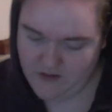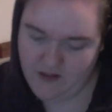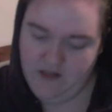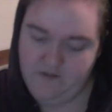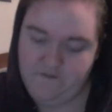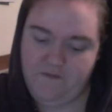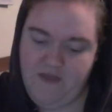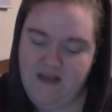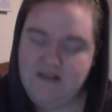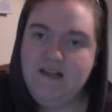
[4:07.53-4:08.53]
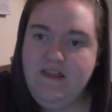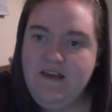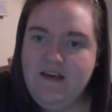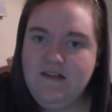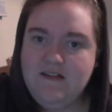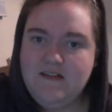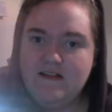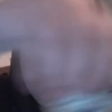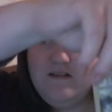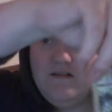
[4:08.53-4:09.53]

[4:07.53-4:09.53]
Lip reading: love things like this.